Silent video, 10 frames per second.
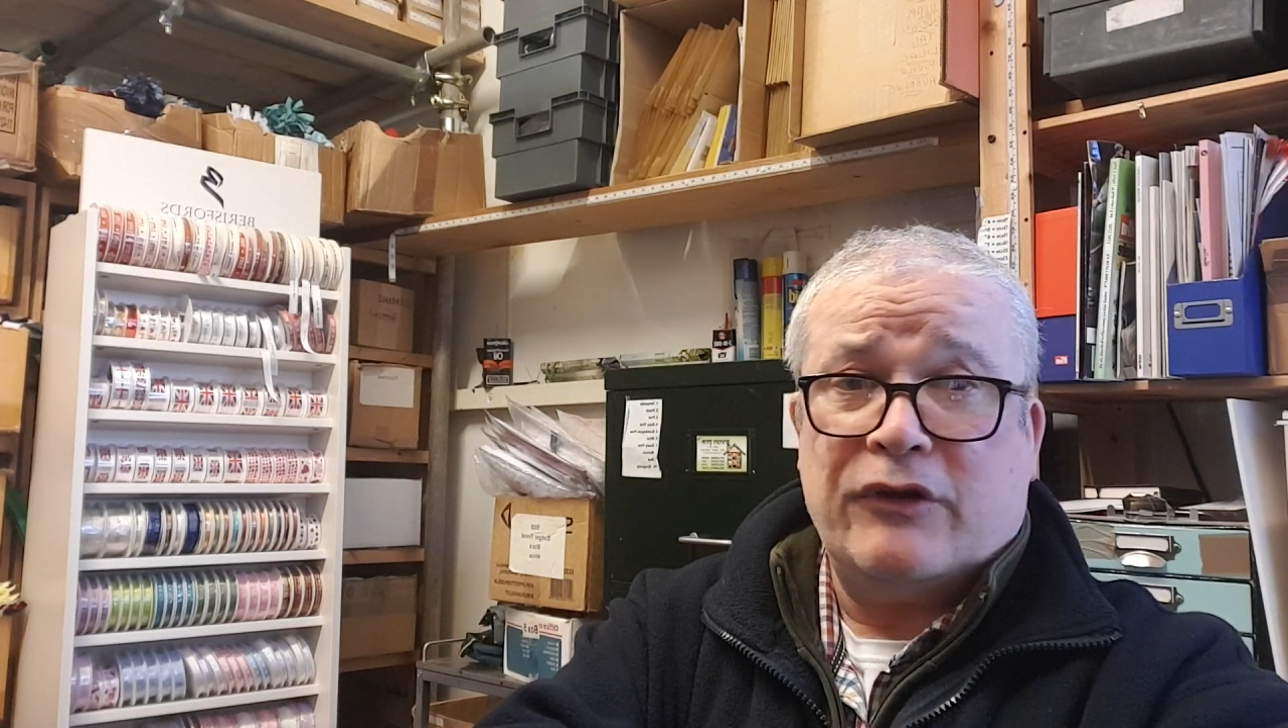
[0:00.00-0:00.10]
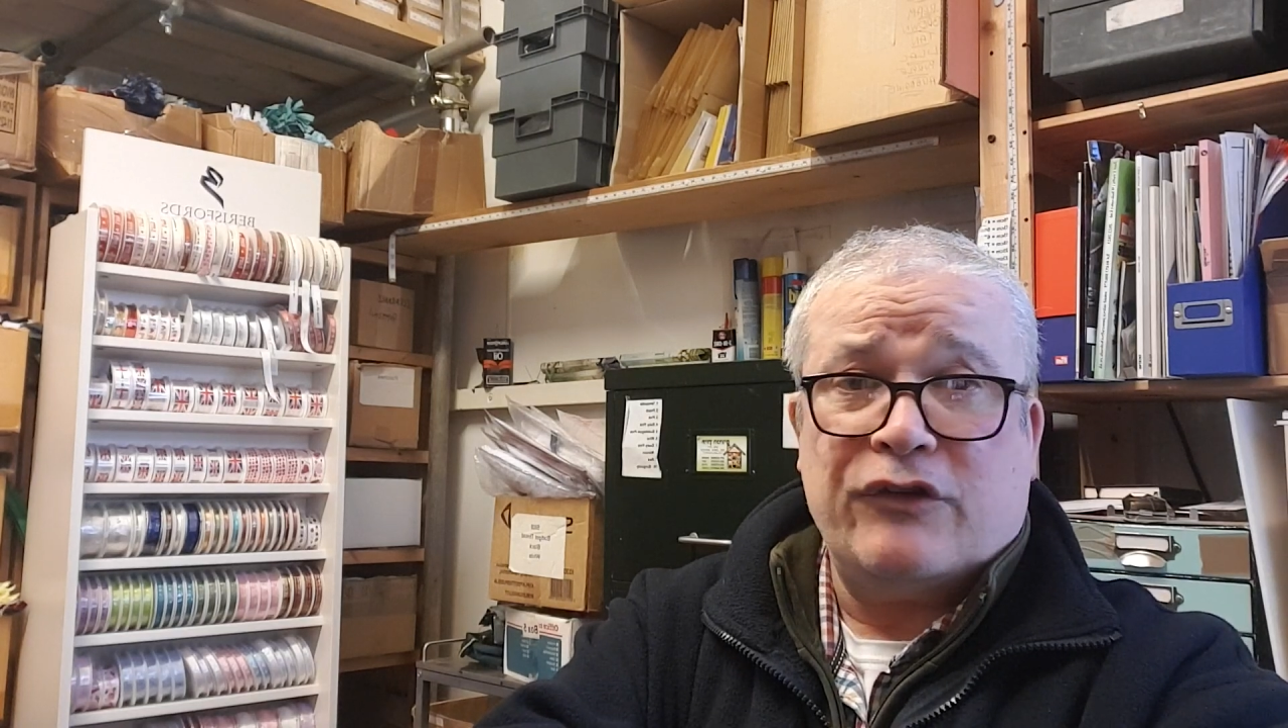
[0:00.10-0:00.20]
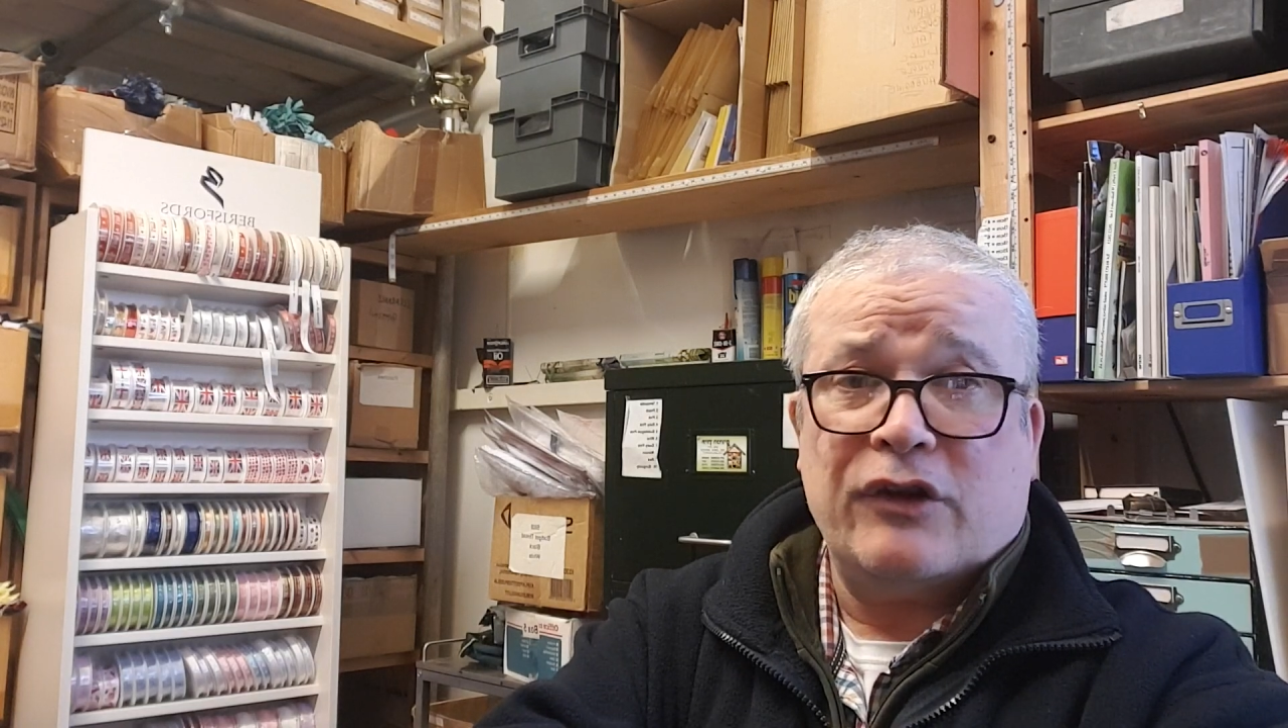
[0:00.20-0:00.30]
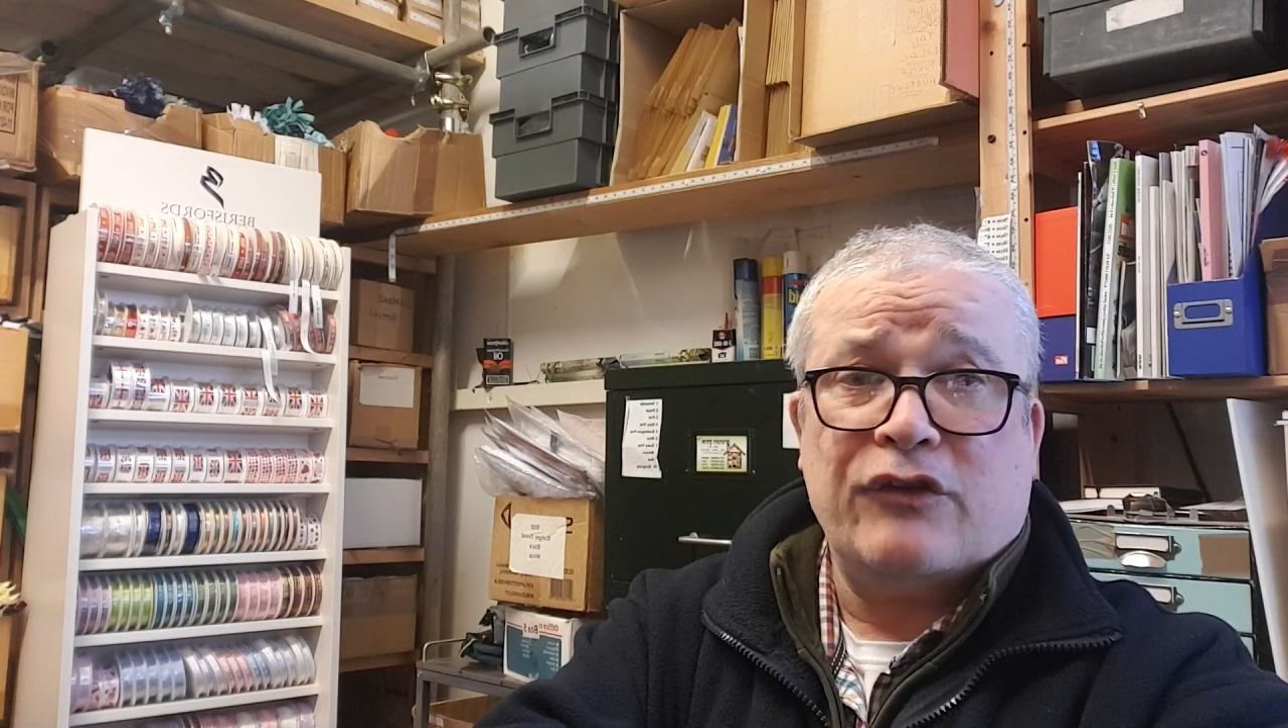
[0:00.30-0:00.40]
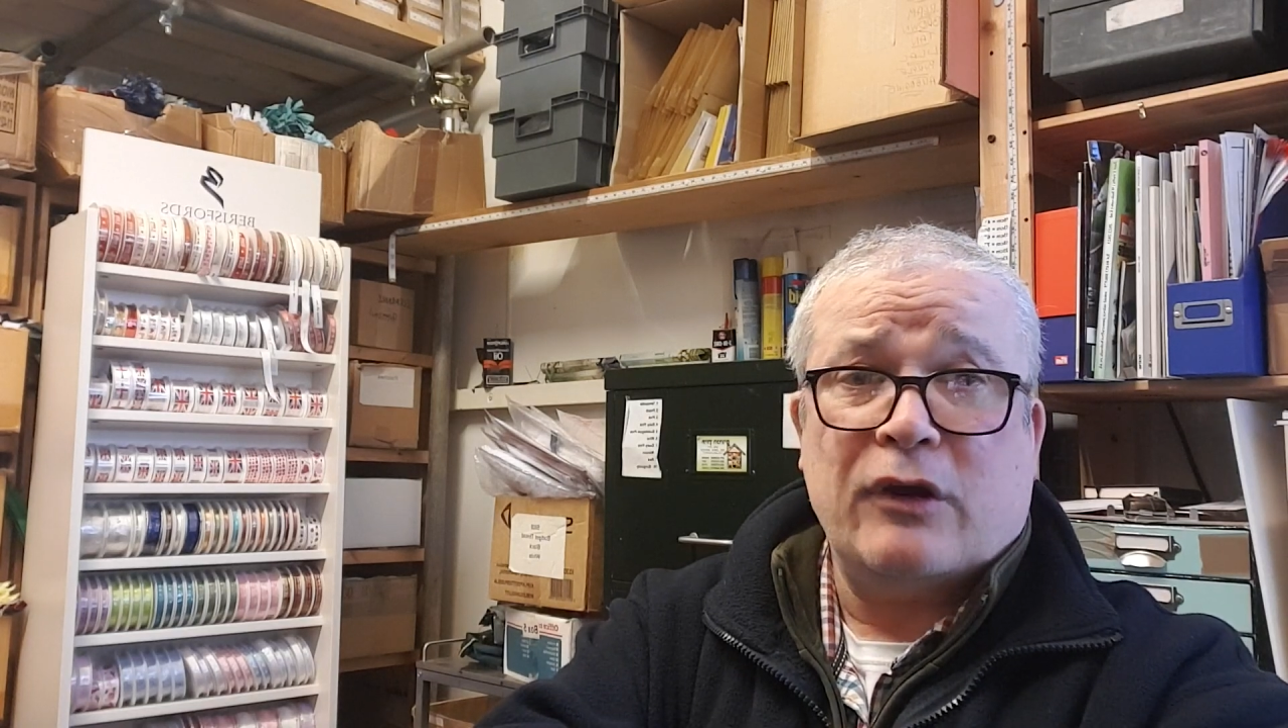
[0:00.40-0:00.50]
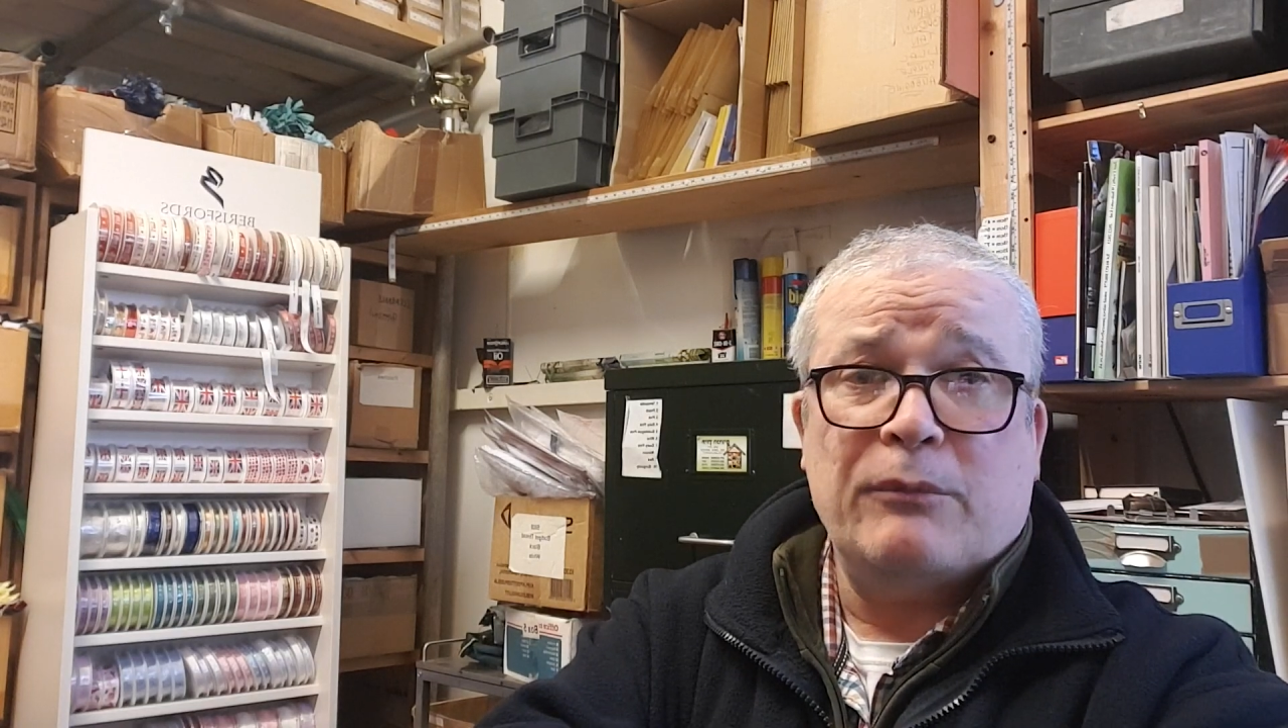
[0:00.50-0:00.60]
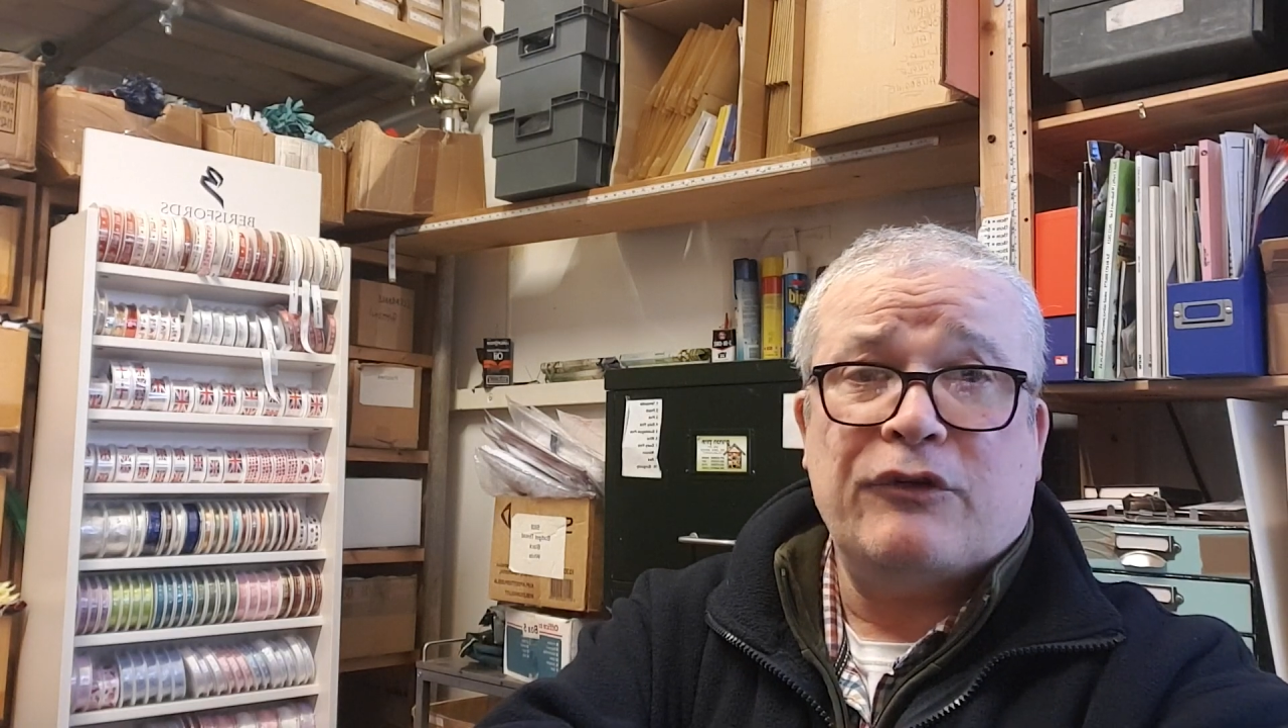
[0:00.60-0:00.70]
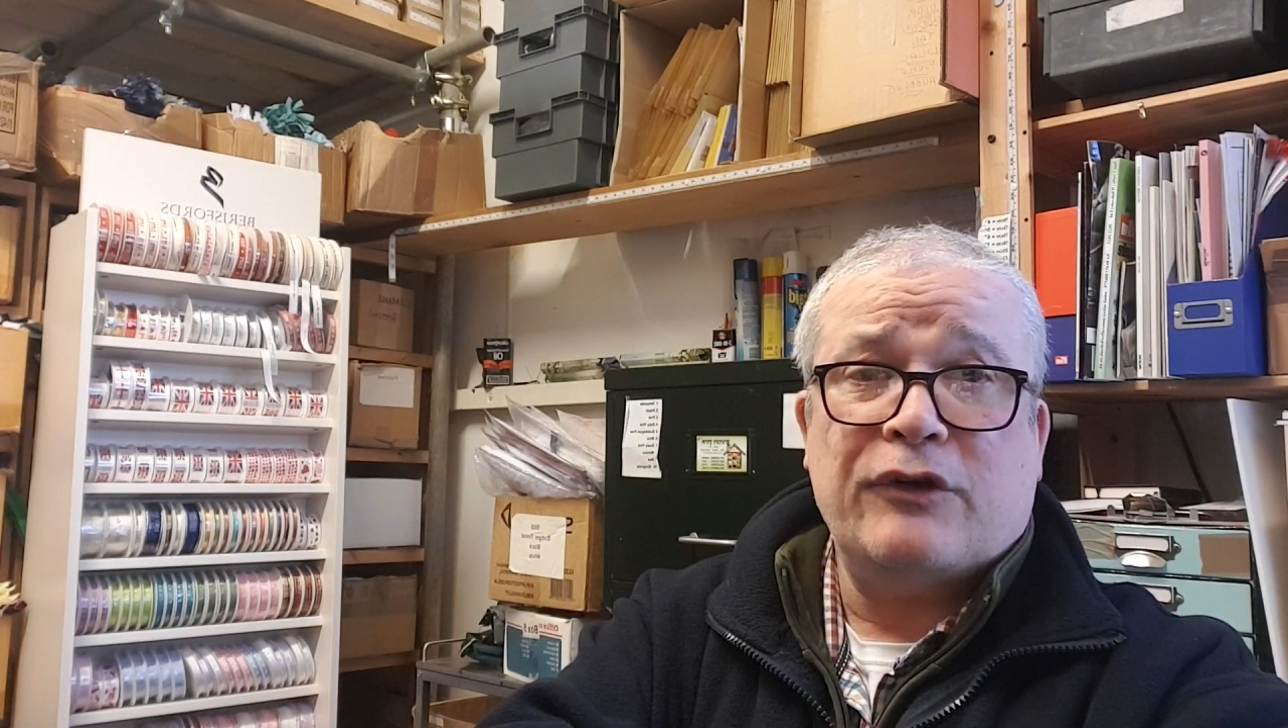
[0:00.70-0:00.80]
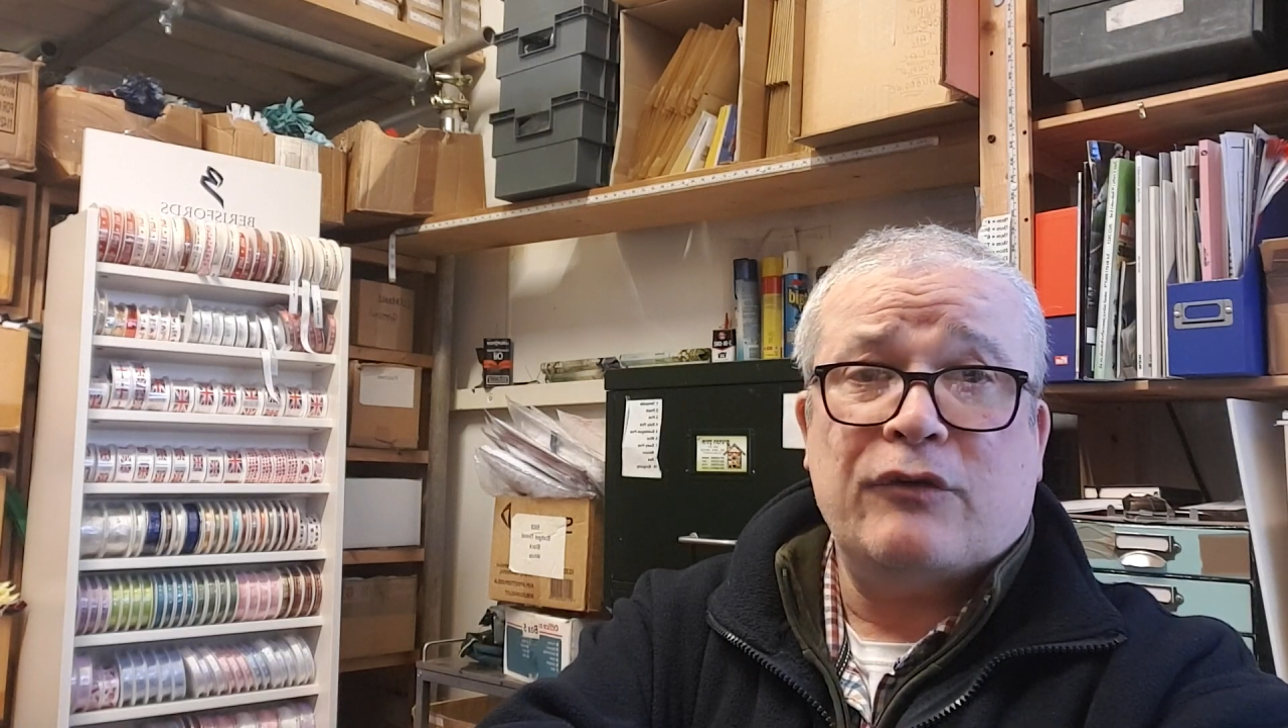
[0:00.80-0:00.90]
Singer sewing machines